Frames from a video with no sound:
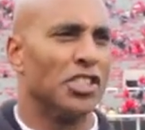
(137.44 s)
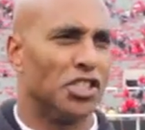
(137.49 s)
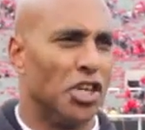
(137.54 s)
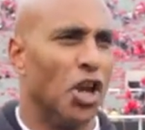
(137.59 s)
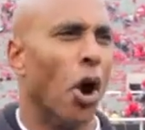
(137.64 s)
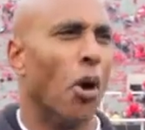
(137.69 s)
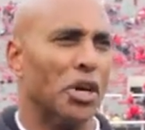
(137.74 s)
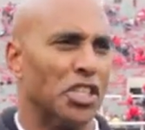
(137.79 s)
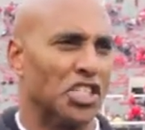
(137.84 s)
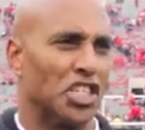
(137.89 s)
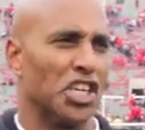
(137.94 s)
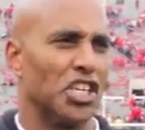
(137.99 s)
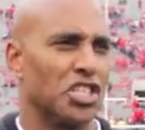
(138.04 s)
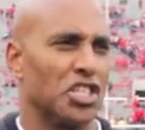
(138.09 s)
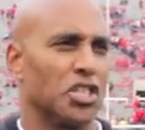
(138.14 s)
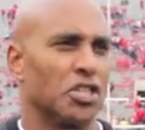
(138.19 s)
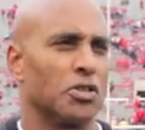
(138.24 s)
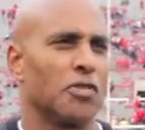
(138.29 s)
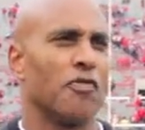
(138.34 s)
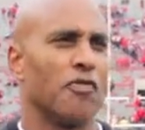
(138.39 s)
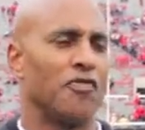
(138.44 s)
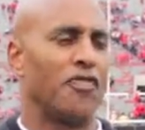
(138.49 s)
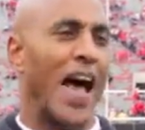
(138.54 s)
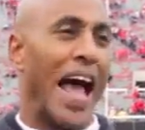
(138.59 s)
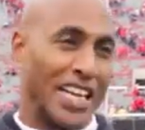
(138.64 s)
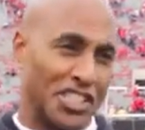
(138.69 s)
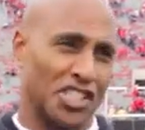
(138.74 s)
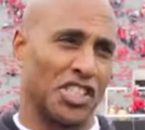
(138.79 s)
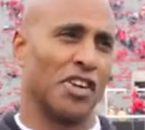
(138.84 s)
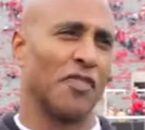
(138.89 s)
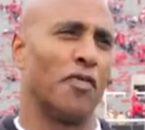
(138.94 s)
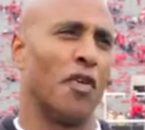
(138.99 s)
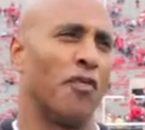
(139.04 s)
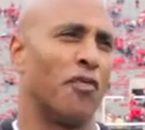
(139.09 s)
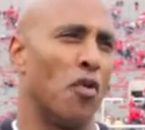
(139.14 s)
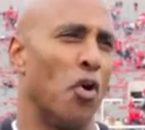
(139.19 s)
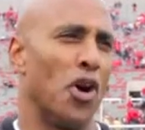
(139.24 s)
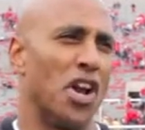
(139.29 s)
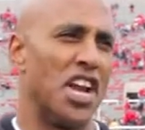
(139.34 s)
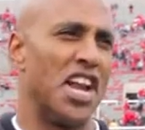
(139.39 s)
knowing Jesus, fasting for
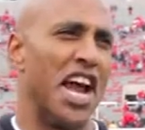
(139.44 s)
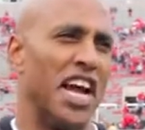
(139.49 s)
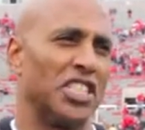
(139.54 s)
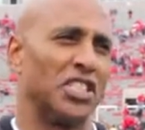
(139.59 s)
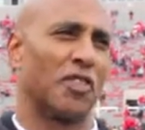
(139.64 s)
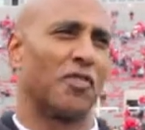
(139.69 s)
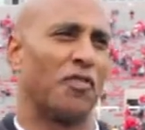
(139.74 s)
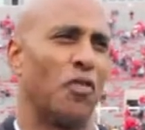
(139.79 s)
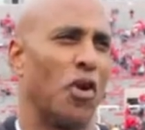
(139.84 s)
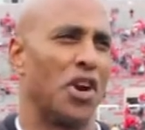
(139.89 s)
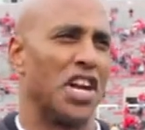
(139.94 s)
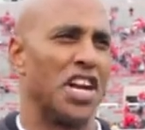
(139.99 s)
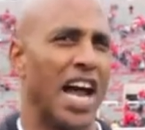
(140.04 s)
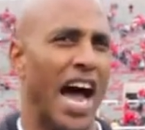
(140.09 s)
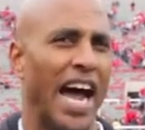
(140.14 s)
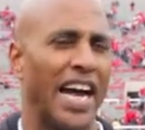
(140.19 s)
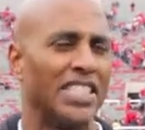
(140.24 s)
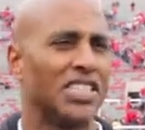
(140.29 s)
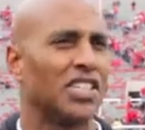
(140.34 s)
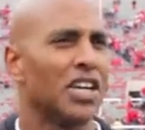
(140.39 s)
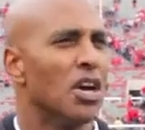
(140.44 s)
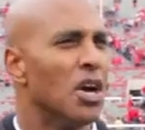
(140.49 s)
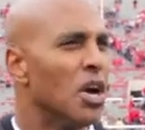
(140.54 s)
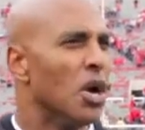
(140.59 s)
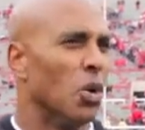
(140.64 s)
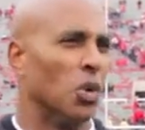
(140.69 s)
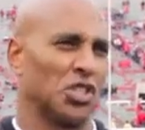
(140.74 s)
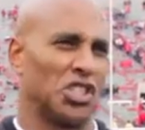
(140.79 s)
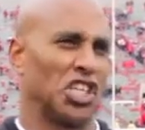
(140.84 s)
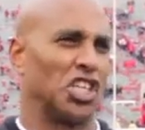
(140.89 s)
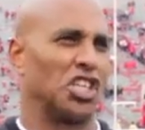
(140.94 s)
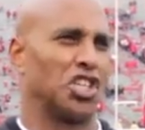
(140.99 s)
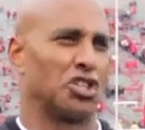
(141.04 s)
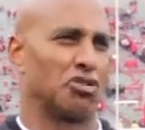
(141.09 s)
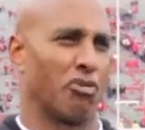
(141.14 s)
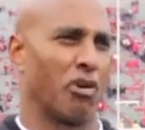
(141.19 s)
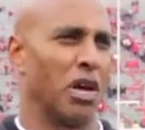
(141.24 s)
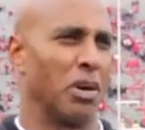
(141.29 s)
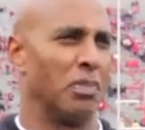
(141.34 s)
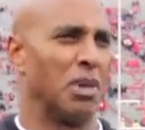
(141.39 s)
40 days and 40 nights, was
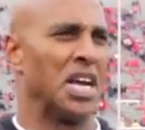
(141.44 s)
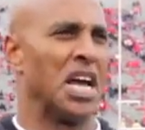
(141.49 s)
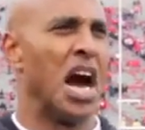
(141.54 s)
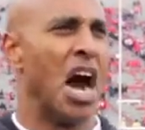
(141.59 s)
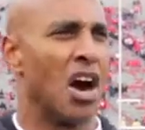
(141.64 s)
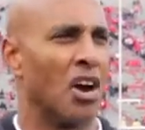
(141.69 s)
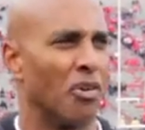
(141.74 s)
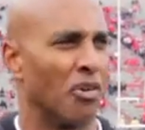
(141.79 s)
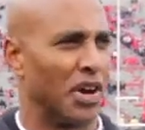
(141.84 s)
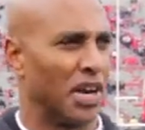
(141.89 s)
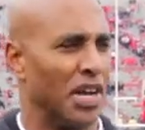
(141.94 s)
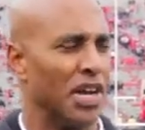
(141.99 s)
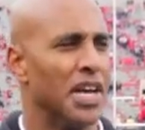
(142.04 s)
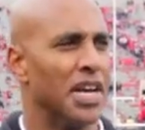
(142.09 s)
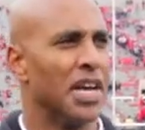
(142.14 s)
extremely hungry.